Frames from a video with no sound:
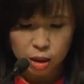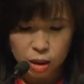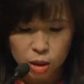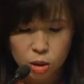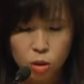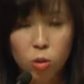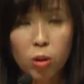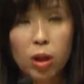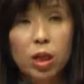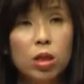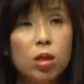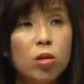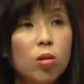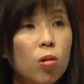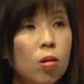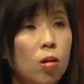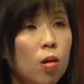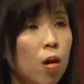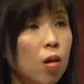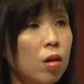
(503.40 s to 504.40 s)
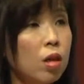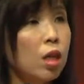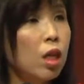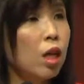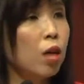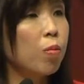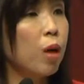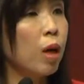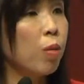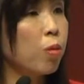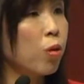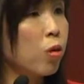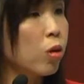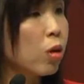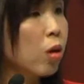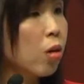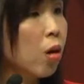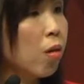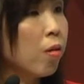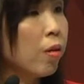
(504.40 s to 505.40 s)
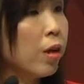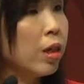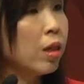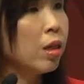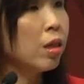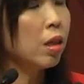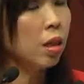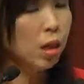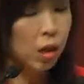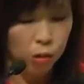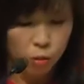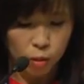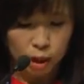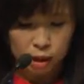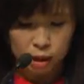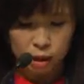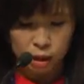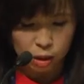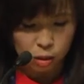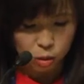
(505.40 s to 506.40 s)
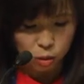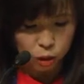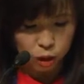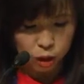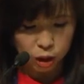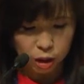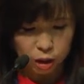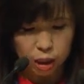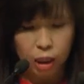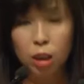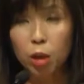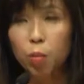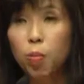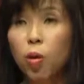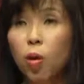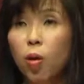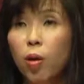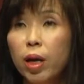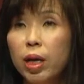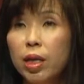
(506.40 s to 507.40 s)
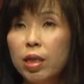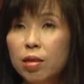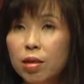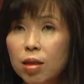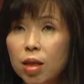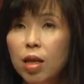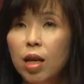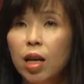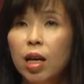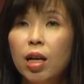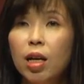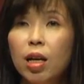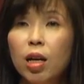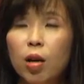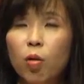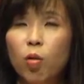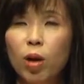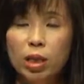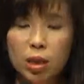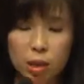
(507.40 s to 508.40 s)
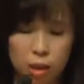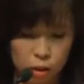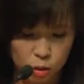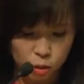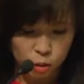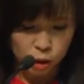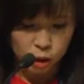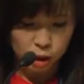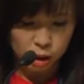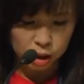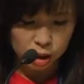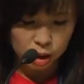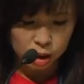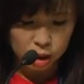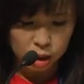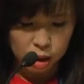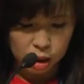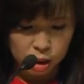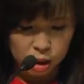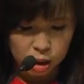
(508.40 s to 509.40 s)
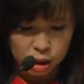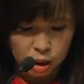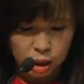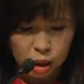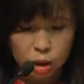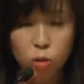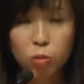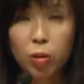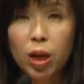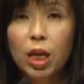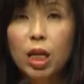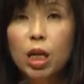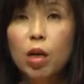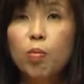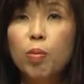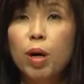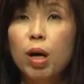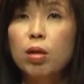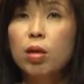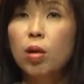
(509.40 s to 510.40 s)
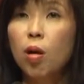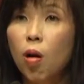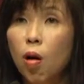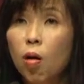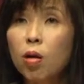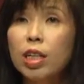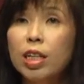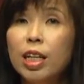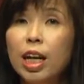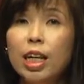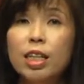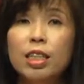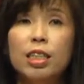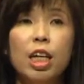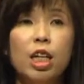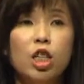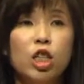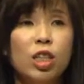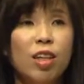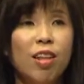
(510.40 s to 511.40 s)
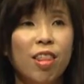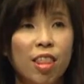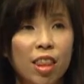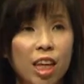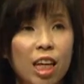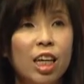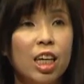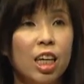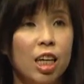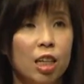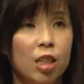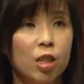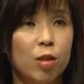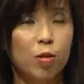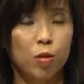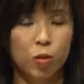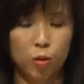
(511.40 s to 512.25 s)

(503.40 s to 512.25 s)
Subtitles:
So it's no longer about procuring one solution and deploying one solution. It's really about organizational thinking.